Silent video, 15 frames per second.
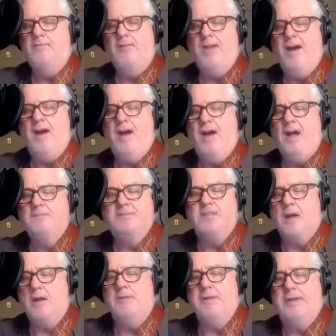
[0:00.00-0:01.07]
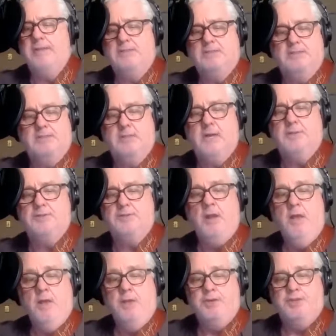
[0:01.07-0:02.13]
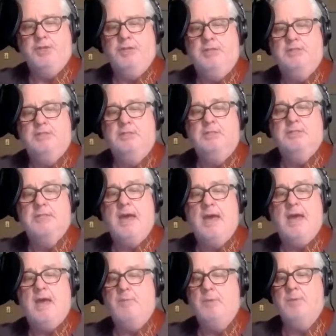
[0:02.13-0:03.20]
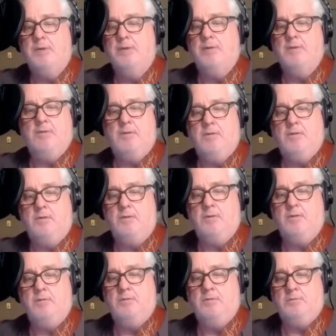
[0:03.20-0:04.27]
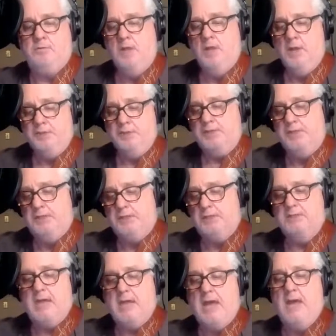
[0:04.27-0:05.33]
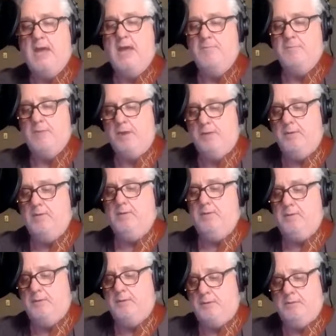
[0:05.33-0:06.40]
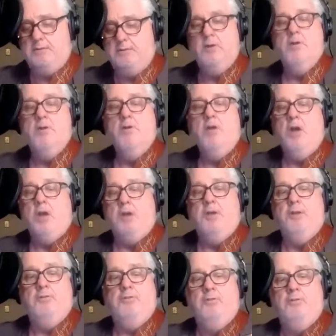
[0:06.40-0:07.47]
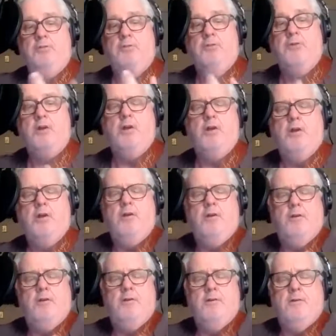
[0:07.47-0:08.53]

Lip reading: of love's honest touch. She's the diamond. She's the diamond in the rough.